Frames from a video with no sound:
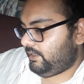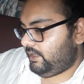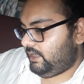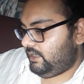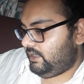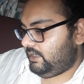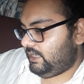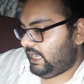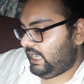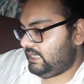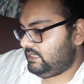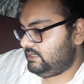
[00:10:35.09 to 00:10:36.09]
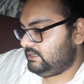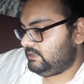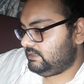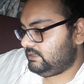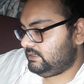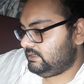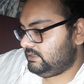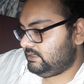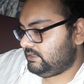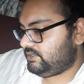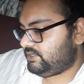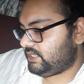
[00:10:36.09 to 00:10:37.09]
I'll
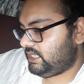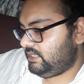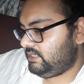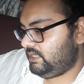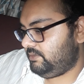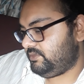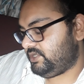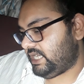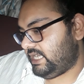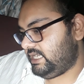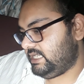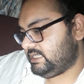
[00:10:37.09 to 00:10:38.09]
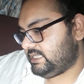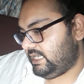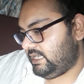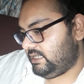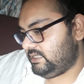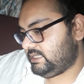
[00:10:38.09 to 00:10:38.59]
drain him dry as hay,